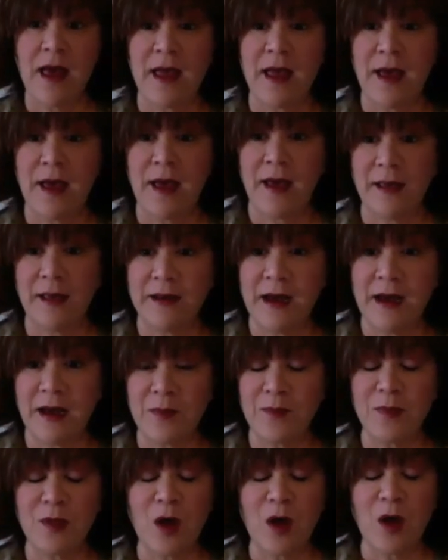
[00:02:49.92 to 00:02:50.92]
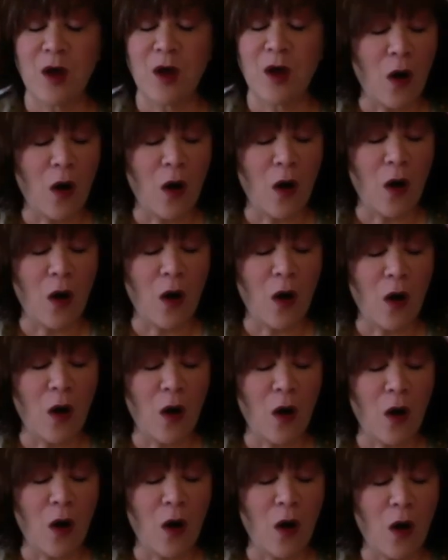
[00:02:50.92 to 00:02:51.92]
And all
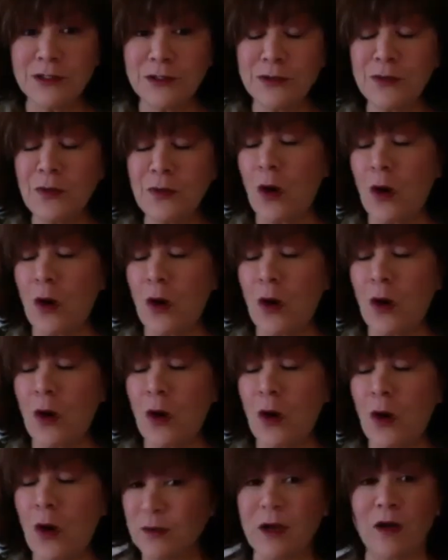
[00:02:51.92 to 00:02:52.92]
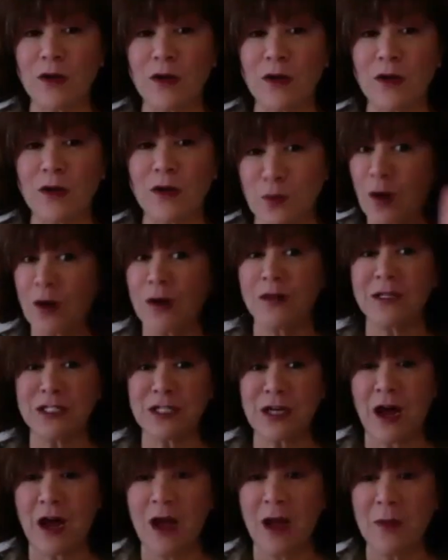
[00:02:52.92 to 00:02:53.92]
you need to do, all your part
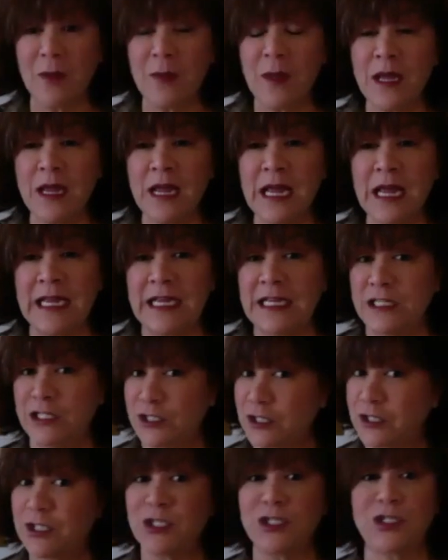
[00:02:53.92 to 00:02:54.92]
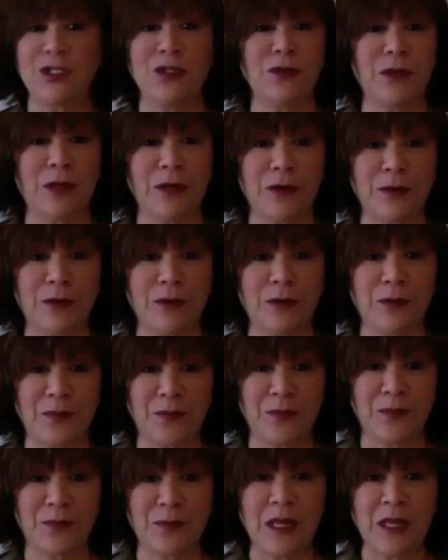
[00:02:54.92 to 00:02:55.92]
of the job is just to do you.
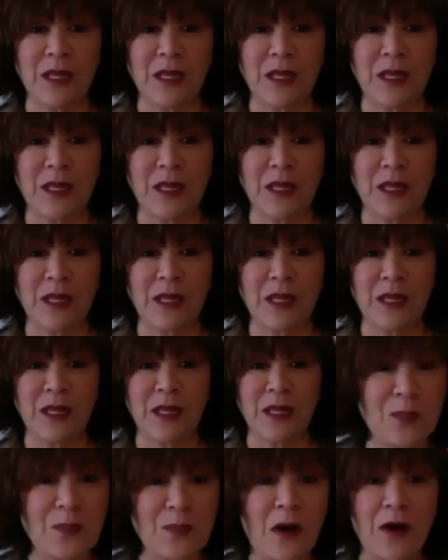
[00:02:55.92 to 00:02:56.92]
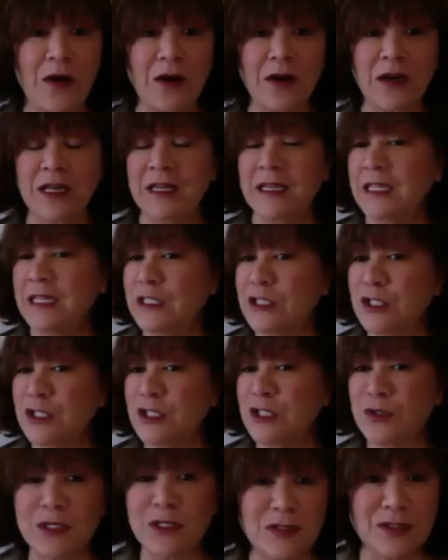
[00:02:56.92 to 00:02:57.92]
Go to your mark,
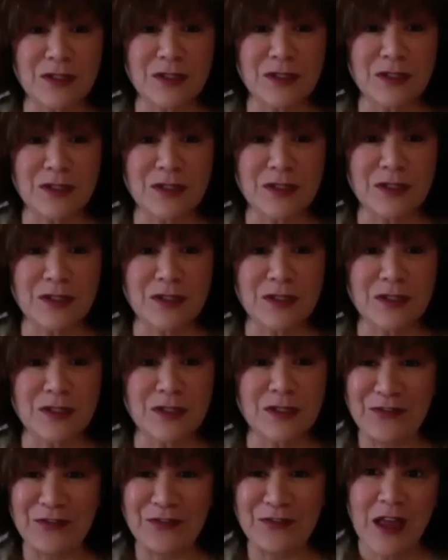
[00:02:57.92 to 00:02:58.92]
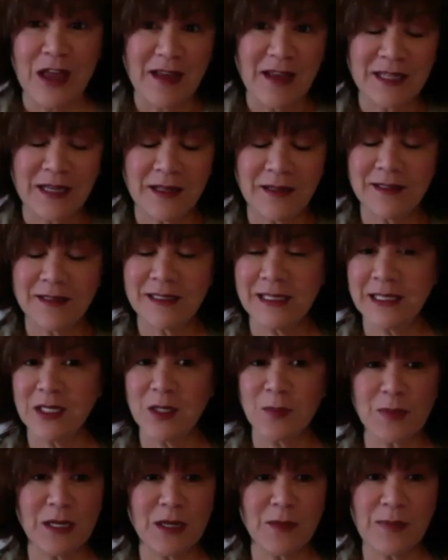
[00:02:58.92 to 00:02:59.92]
introduce yourself, and tell
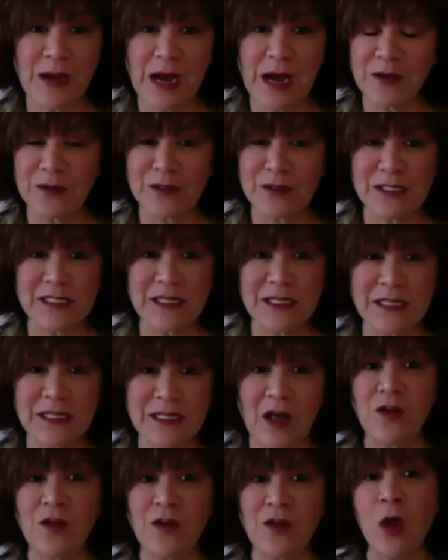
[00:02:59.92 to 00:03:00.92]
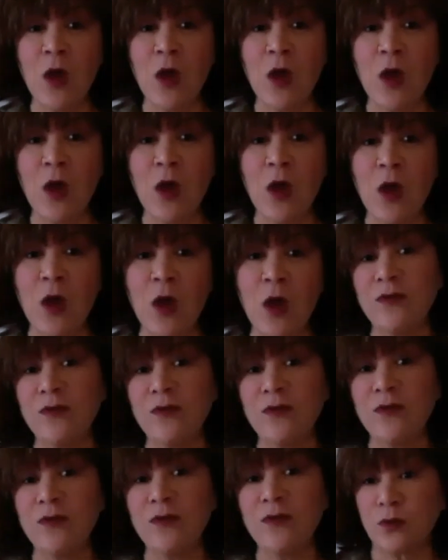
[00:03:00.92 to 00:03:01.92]
us a little bit about yourself, whether
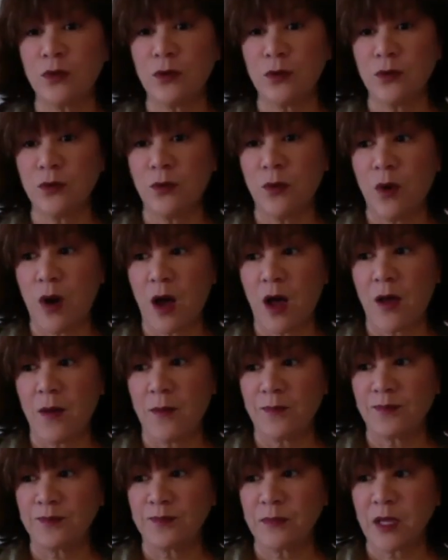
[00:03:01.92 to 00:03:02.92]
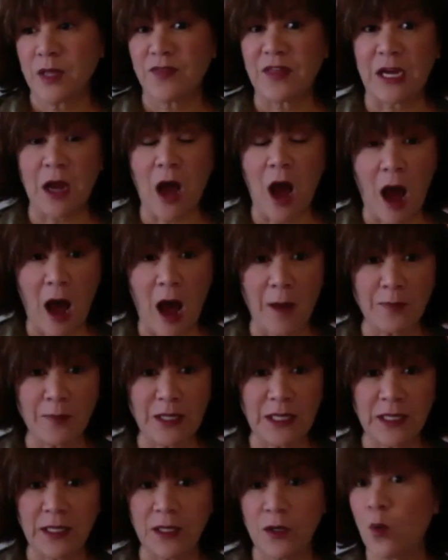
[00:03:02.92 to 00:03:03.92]
that's through the
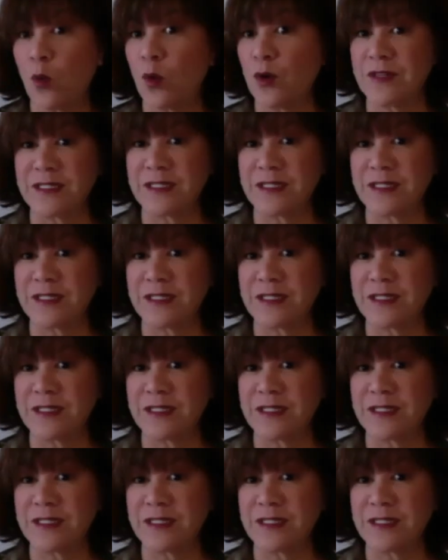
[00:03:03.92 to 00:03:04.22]
copy or